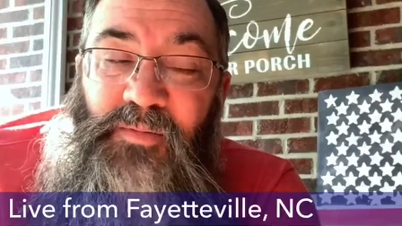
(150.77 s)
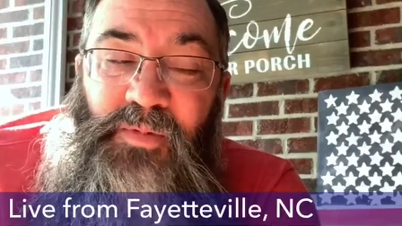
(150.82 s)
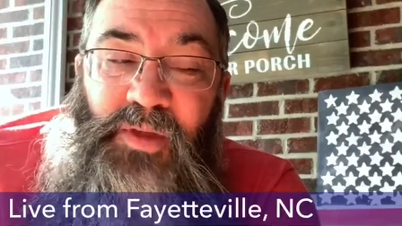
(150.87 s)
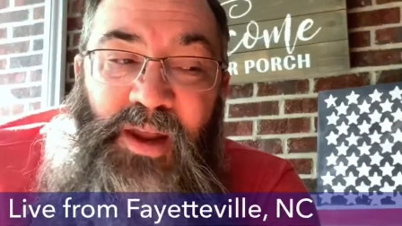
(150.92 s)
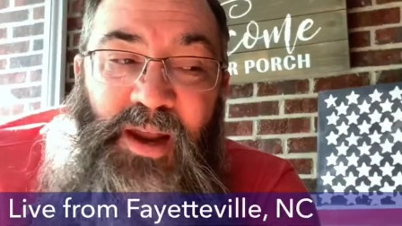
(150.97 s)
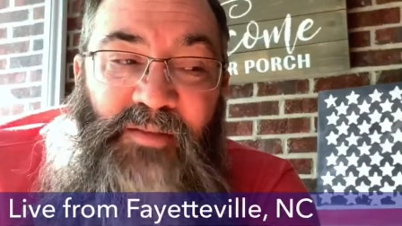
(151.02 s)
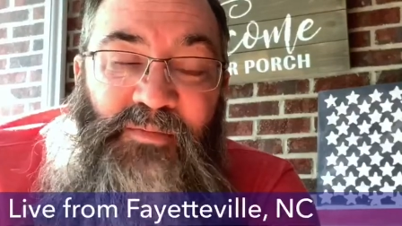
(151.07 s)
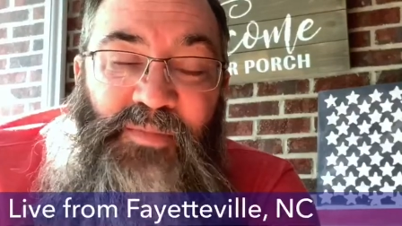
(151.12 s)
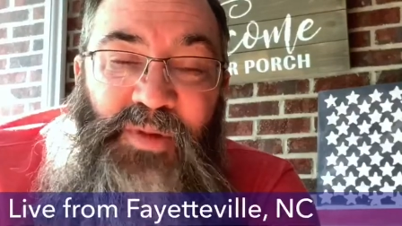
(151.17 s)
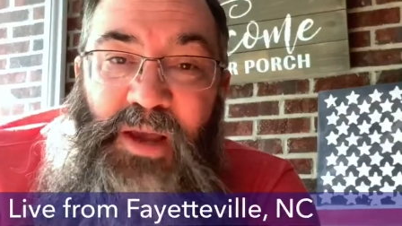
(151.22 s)
that
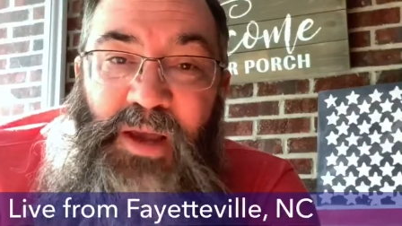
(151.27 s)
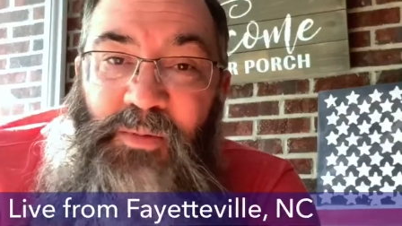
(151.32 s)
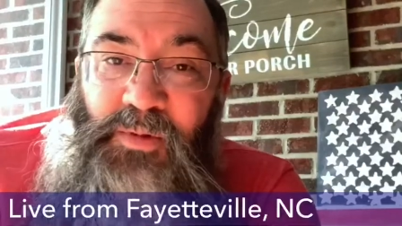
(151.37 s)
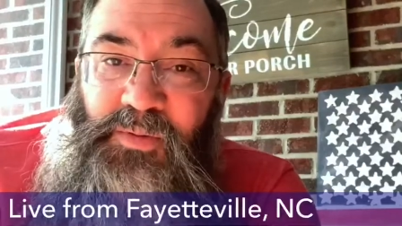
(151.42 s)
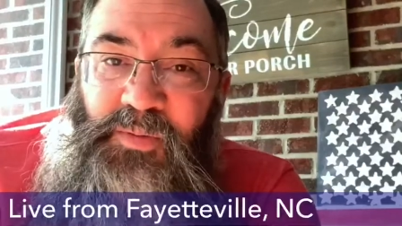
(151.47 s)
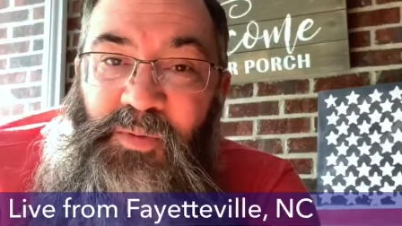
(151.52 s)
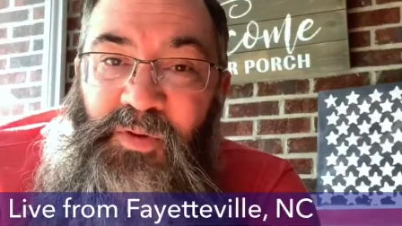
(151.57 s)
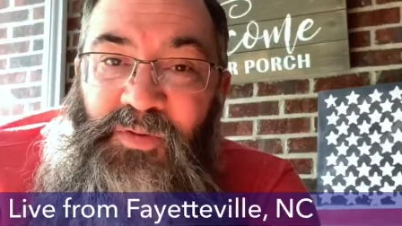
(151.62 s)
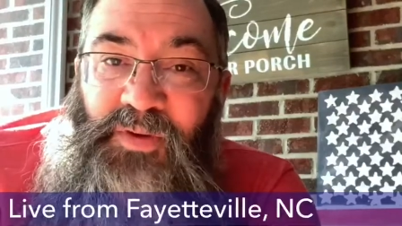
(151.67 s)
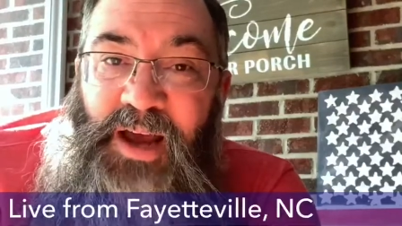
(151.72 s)
I've been able
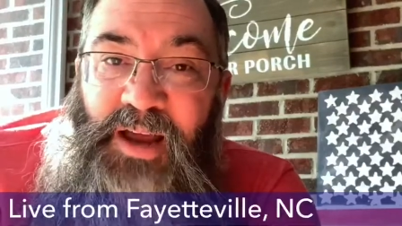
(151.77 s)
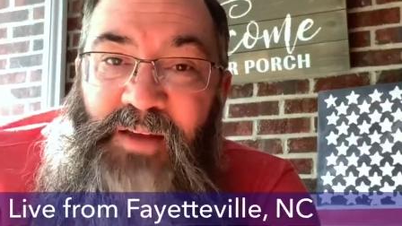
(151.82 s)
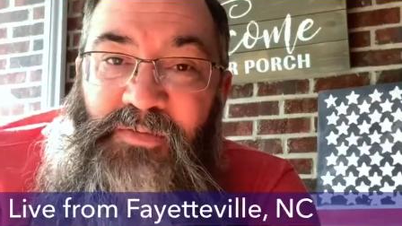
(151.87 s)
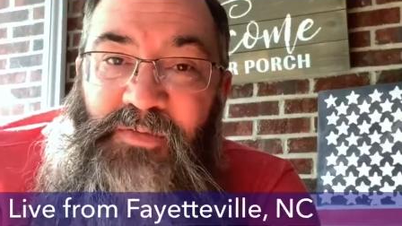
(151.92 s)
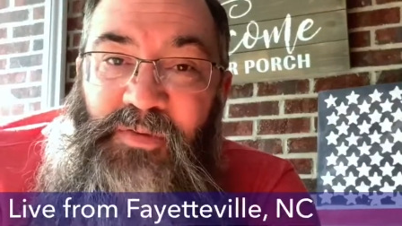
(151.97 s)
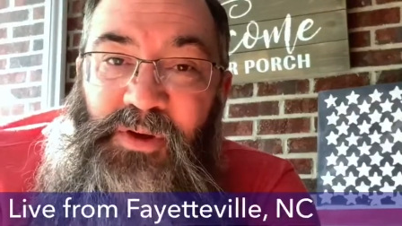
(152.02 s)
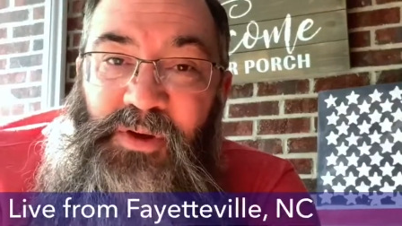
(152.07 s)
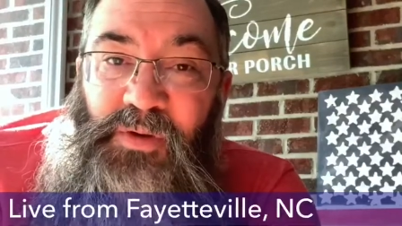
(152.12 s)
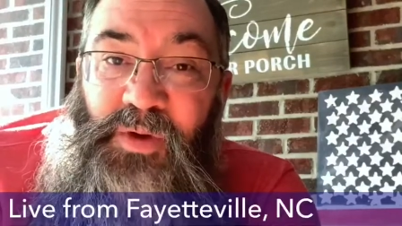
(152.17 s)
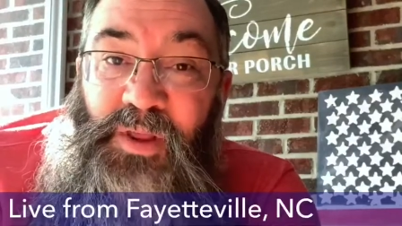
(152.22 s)
to provide
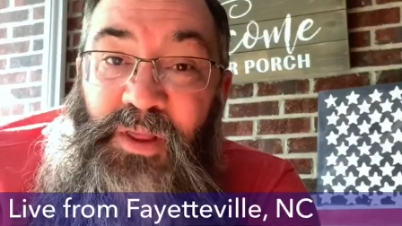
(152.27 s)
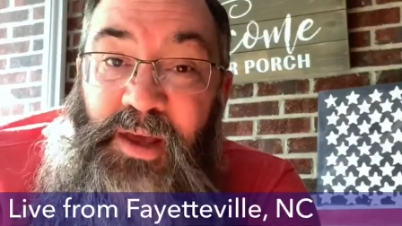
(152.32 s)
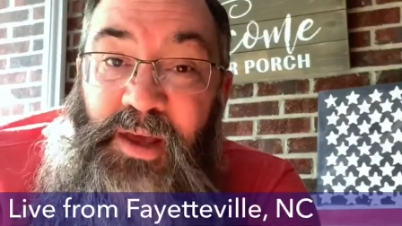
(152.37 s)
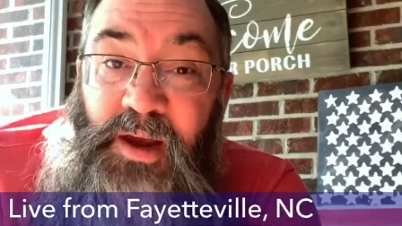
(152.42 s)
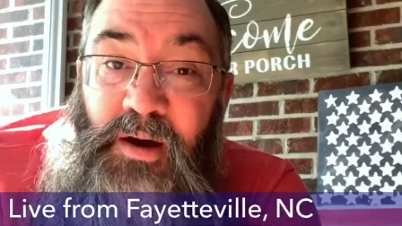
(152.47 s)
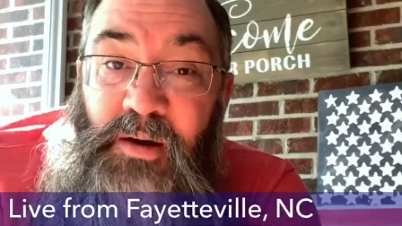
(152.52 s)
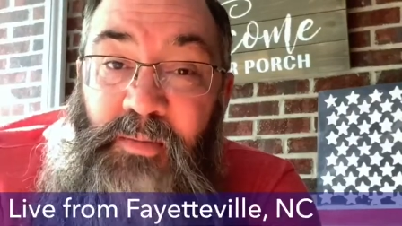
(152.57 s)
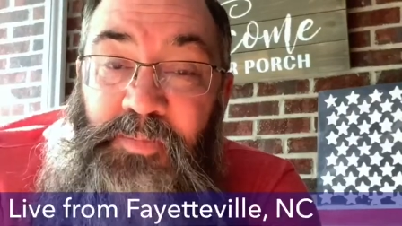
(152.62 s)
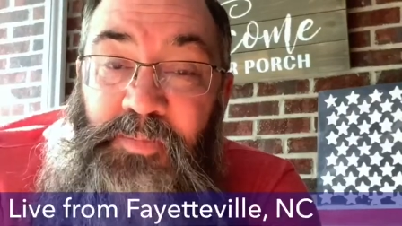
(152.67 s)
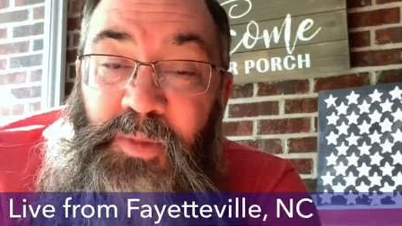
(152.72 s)
for you in
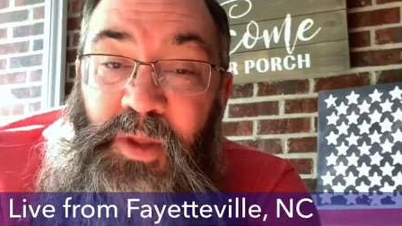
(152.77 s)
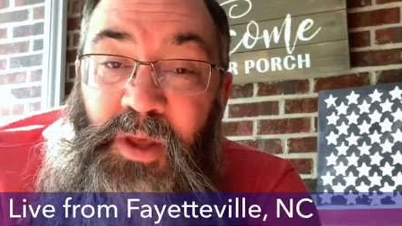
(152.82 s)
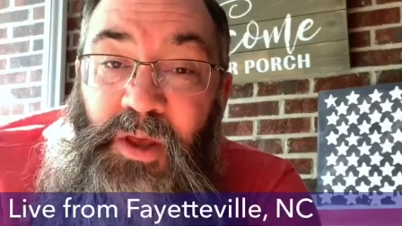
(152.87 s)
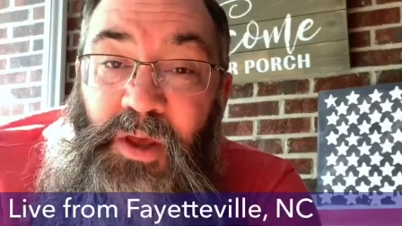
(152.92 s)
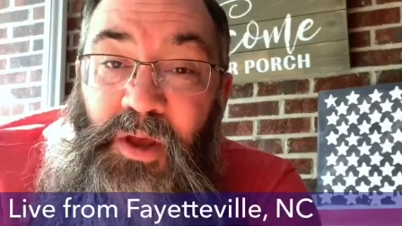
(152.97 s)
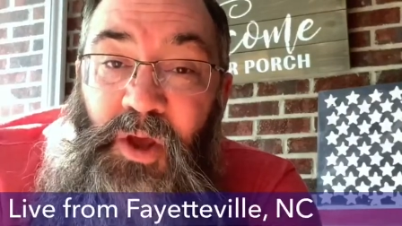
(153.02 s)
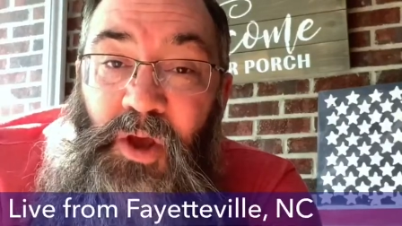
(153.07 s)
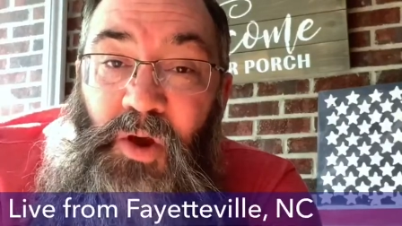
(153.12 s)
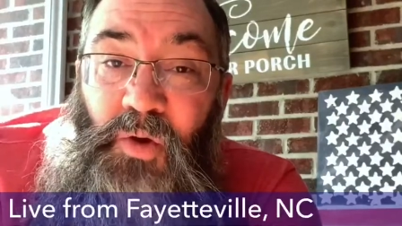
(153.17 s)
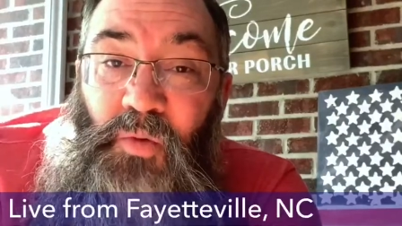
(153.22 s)
there
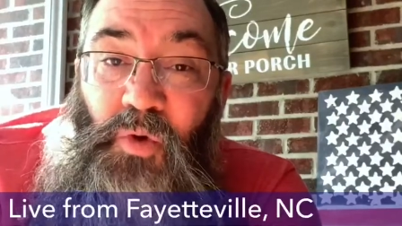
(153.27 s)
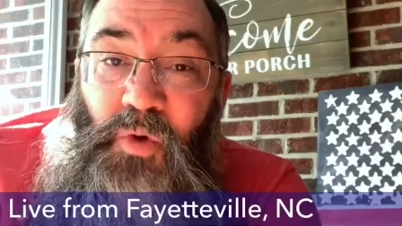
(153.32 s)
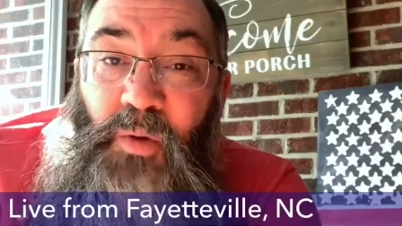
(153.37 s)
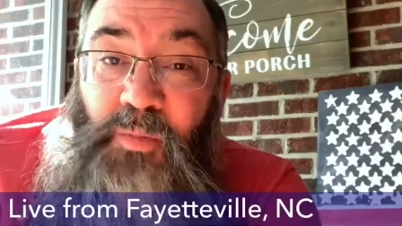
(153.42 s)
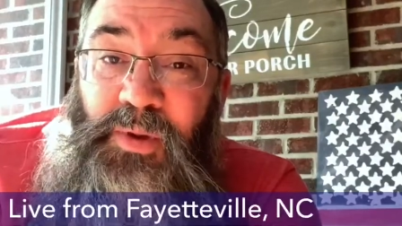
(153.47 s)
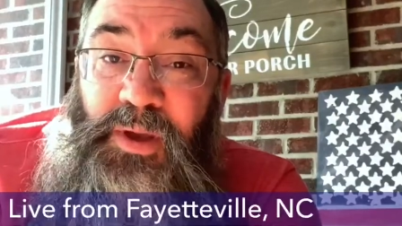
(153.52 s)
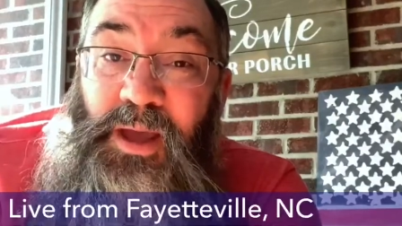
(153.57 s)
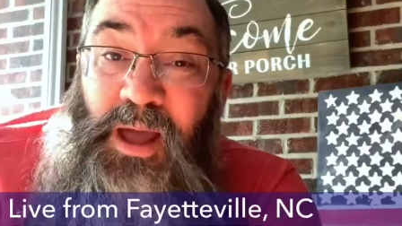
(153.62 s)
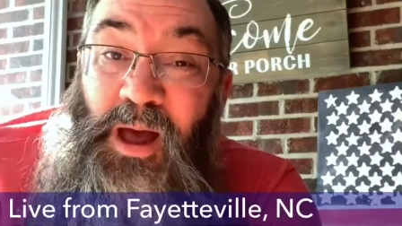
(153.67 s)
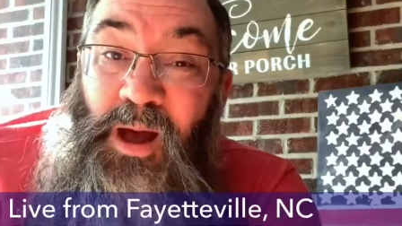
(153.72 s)
will
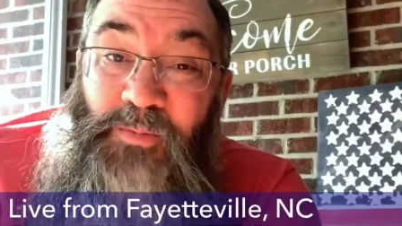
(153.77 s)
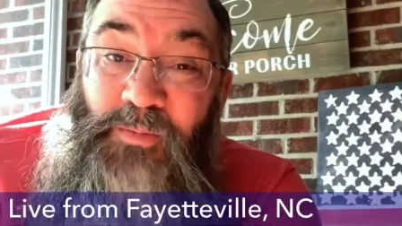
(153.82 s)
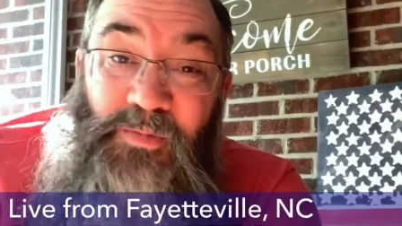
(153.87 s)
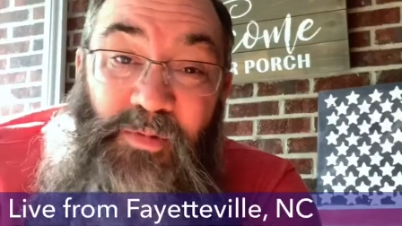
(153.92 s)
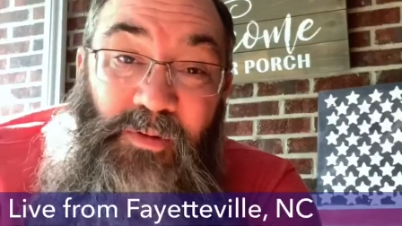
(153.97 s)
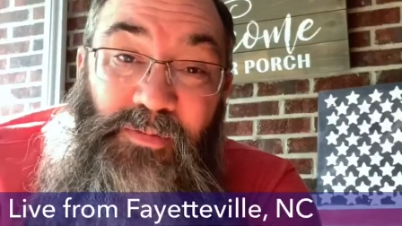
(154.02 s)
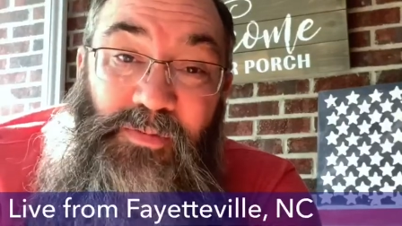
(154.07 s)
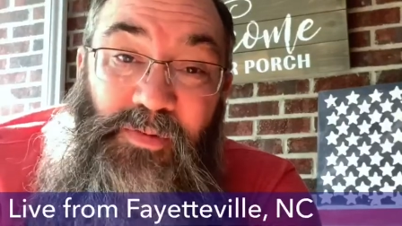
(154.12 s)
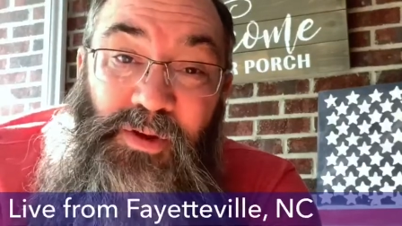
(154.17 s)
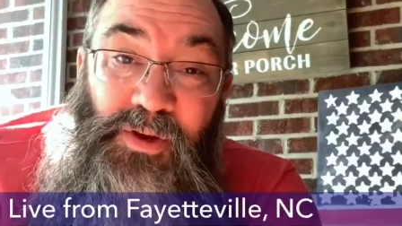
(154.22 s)
be
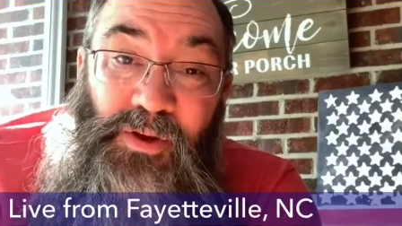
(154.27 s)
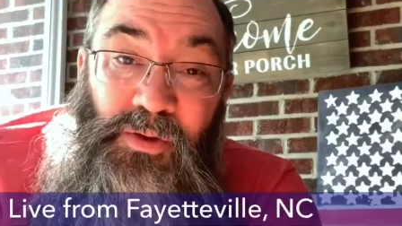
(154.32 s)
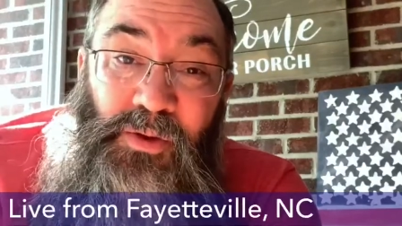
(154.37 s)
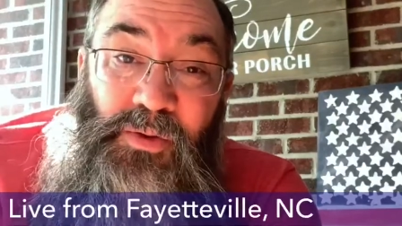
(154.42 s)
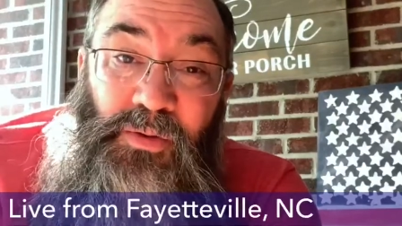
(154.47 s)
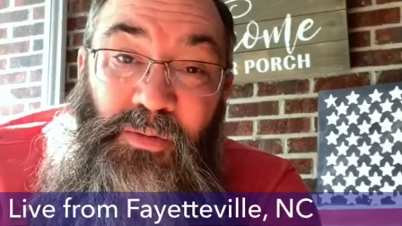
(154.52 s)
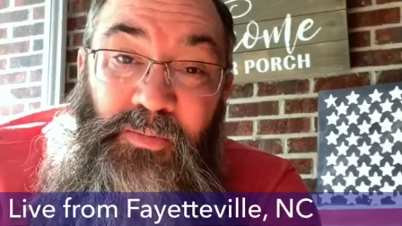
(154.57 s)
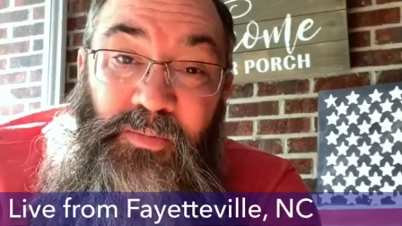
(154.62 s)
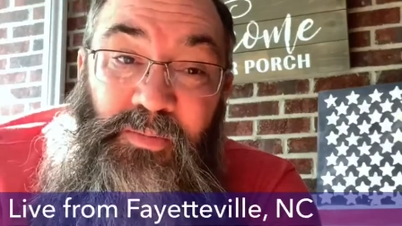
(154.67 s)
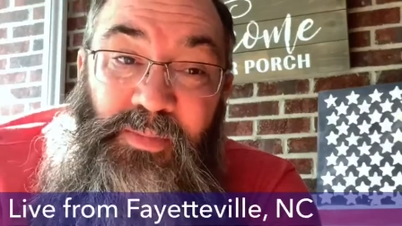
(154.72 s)
helpful for
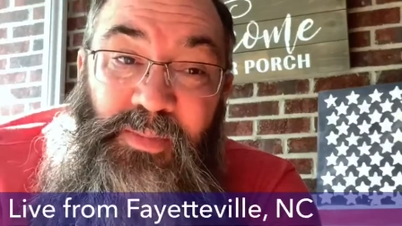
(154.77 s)
you